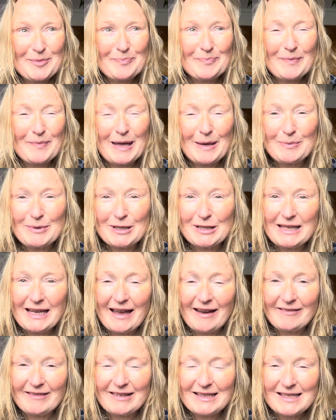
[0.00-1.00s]
maybe in the
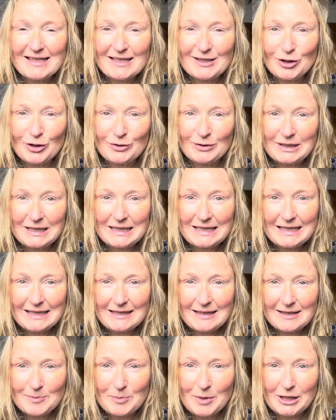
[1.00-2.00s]
areas that don't need it
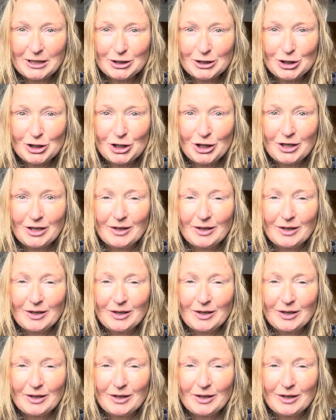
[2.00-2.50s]
as much,